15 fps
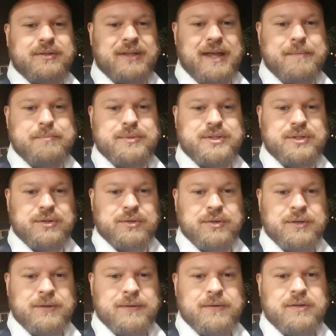them to
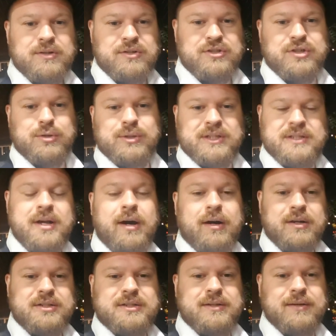do the
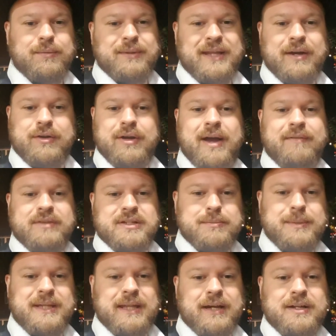task without you having to
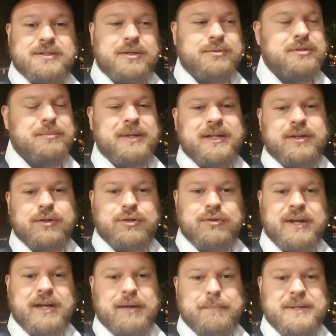be there, because ultimately you're
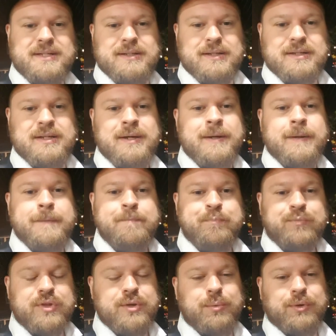creating a business.
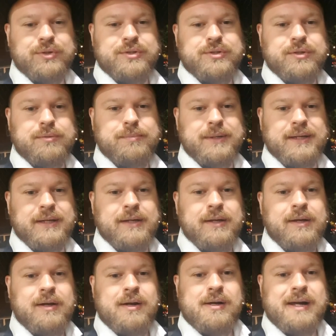You want to be
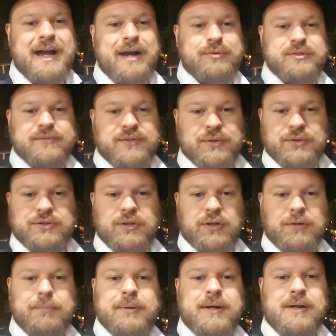out of your
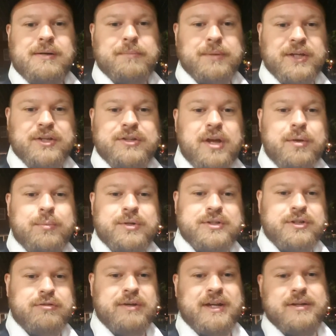job, but you don't want
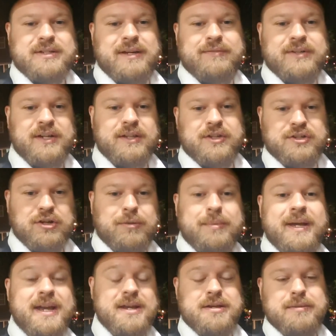to create yourself another job
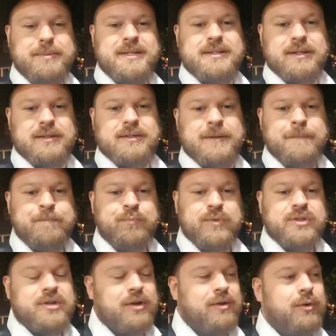in your business.
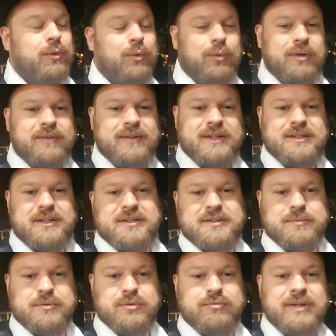So all of these
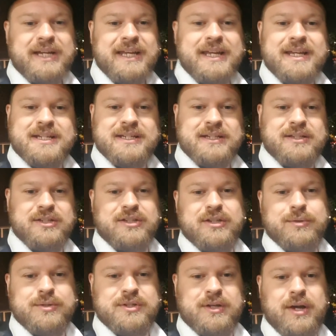systems are really easy to
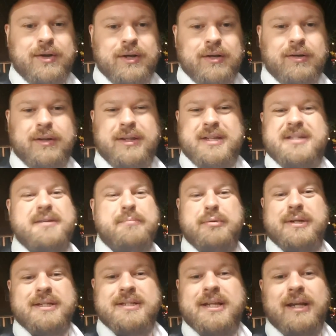do as you're going along, and they seem
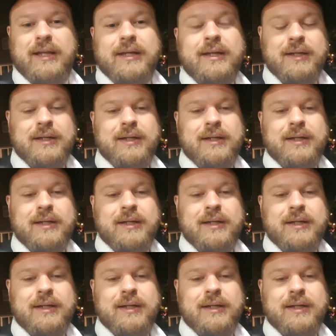pretty silly,